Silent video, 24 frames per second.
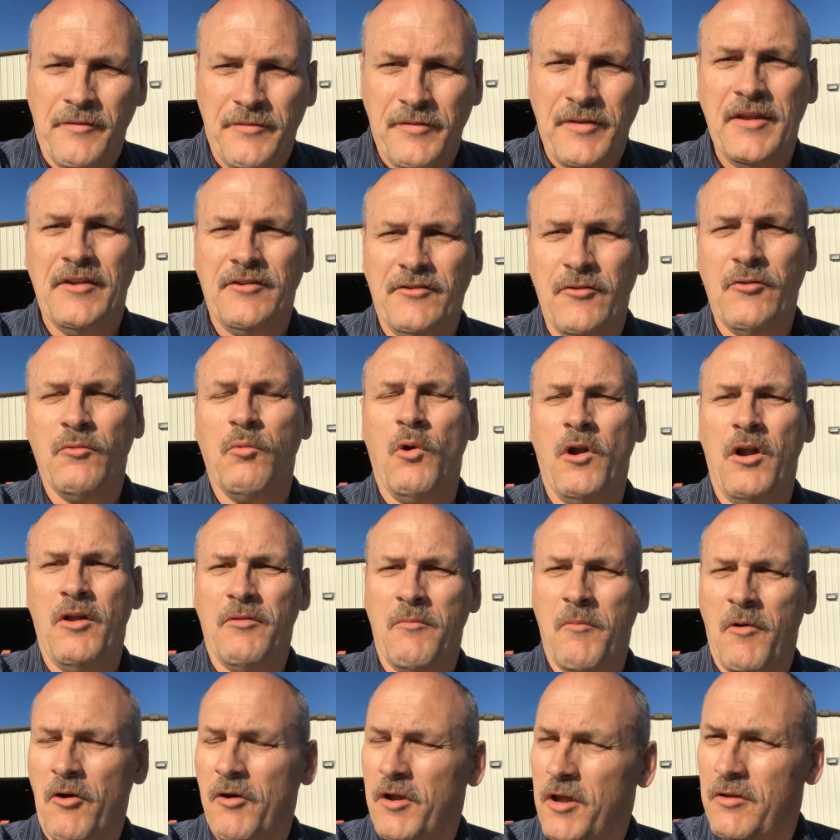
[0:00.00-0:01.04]
This is one of
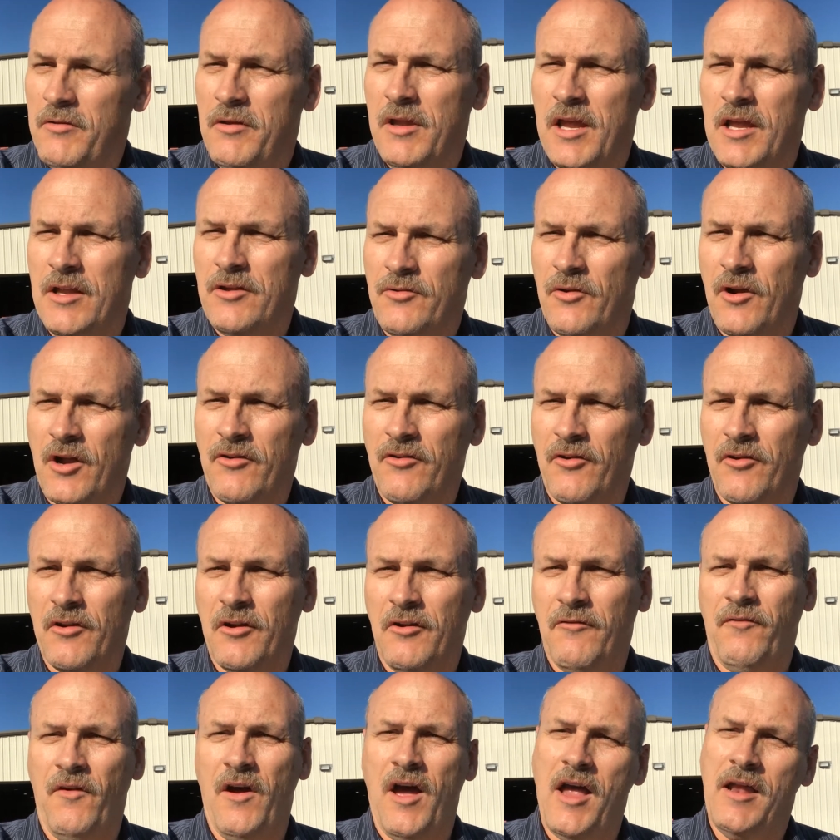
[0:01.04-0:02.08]
the more unique trucks you're going
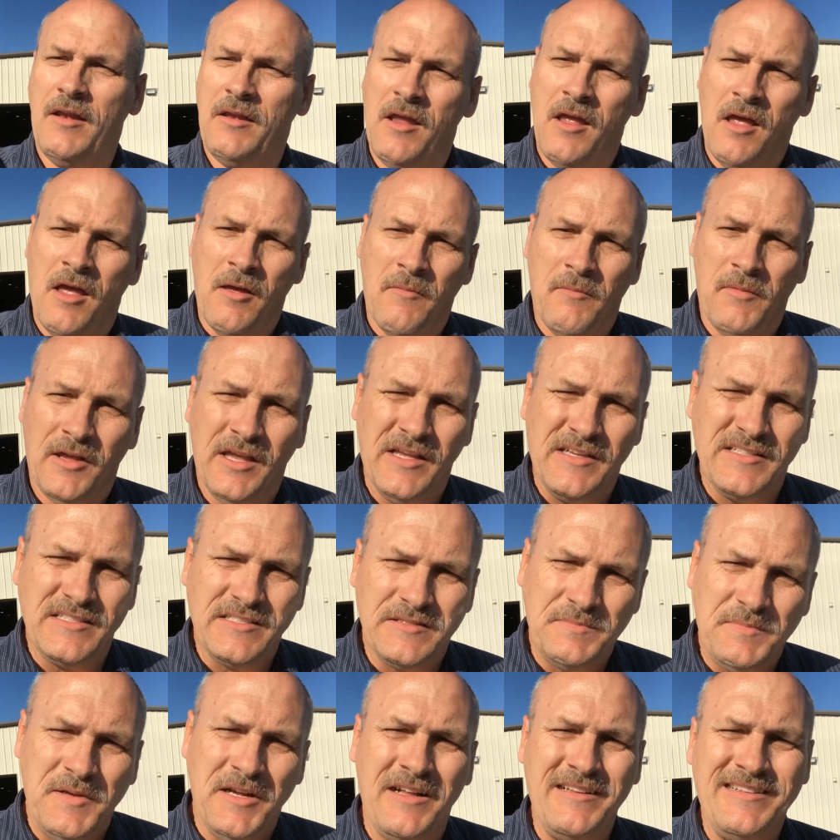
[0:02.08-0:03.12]
to find because
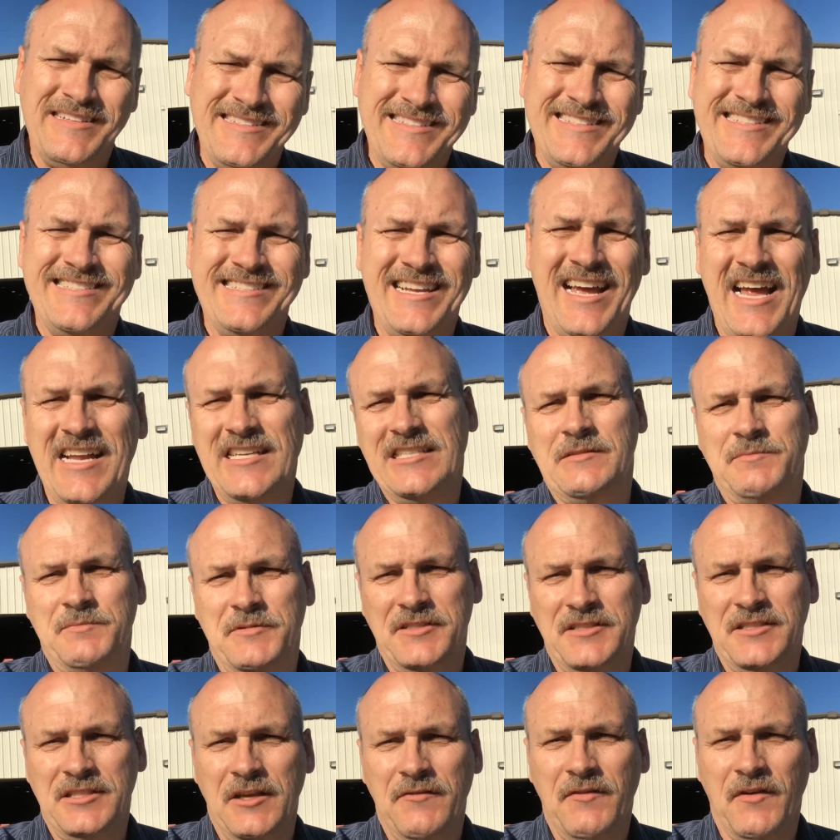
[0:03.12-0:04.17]
it's built and designed
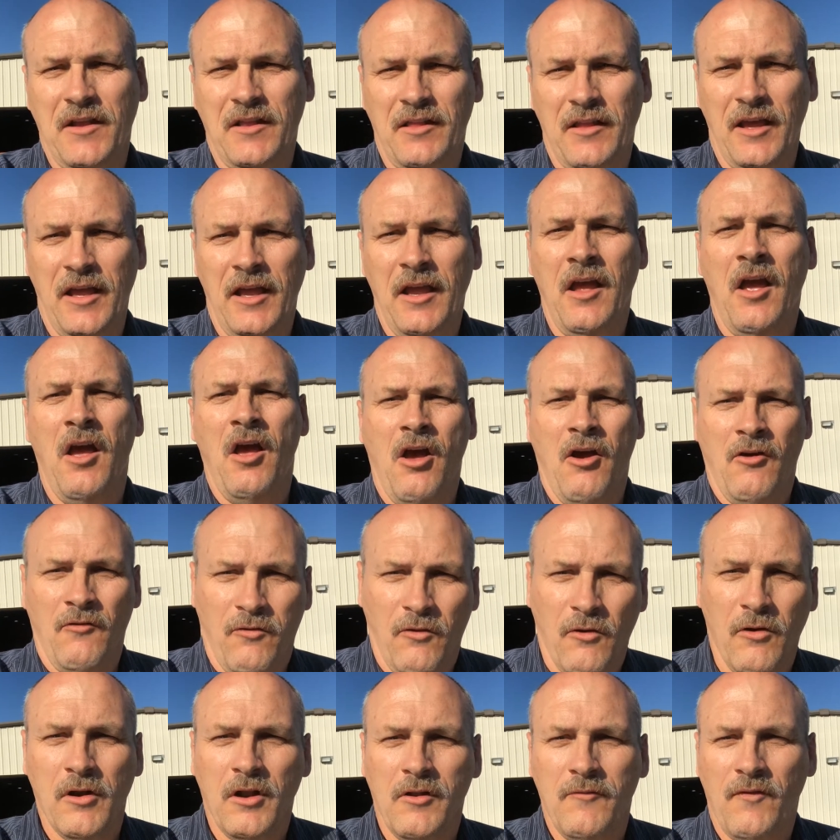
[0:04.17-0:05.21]
specifically
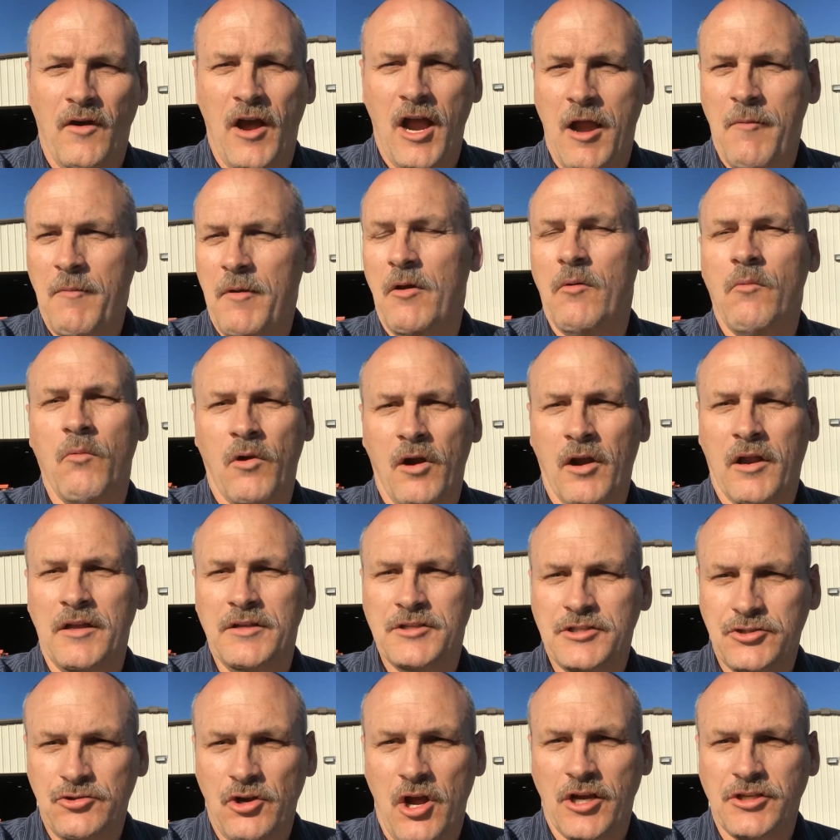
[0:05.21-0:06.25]
for an environment where
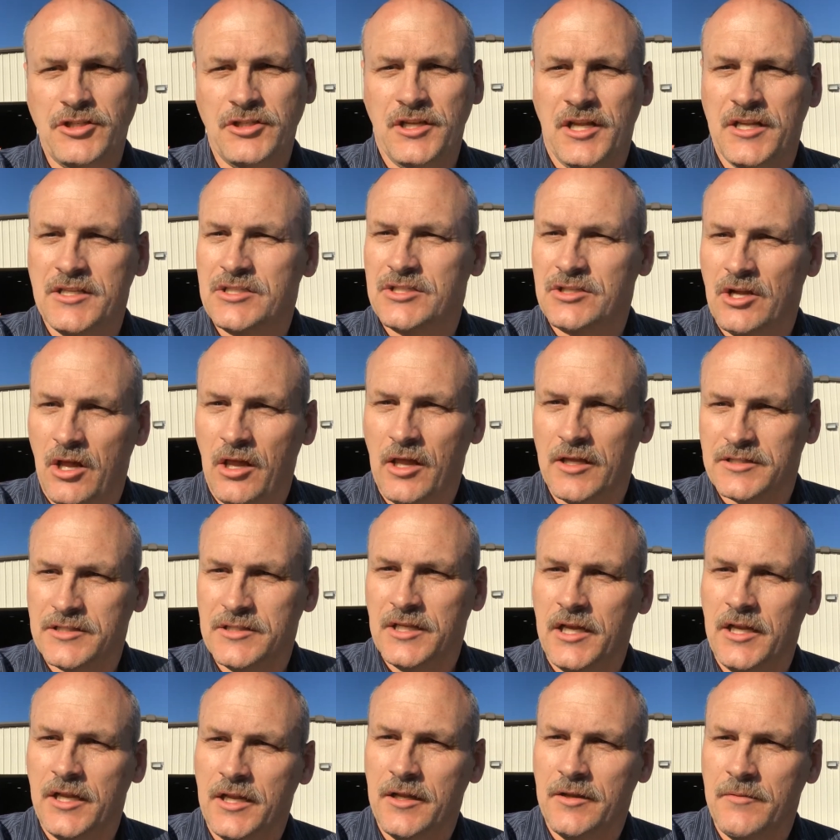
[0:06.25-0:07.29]
construction install is
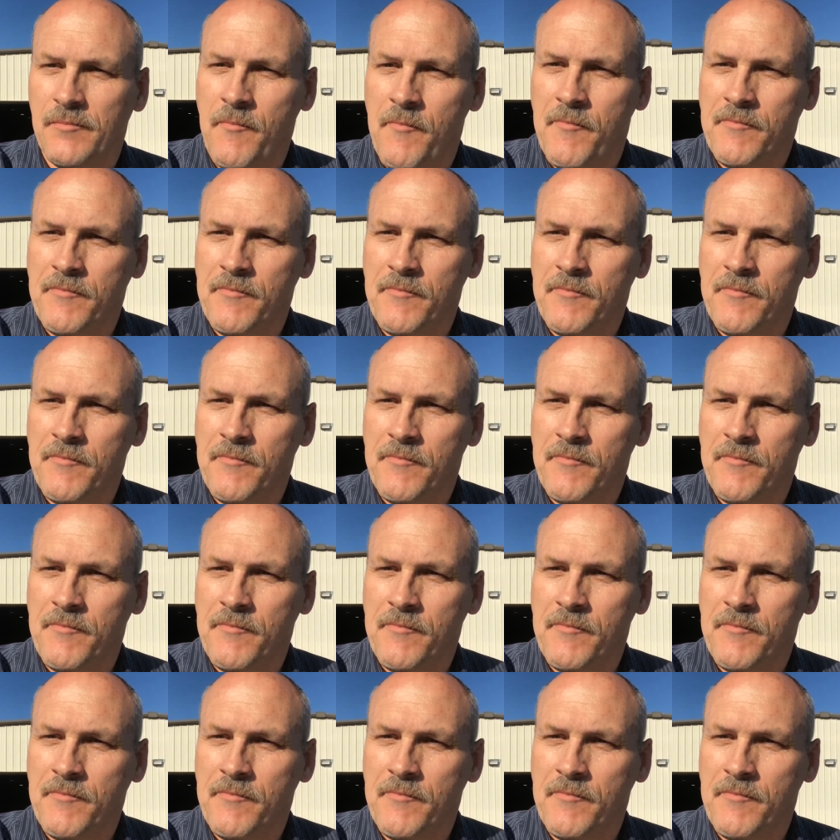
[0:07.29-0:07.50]
needed.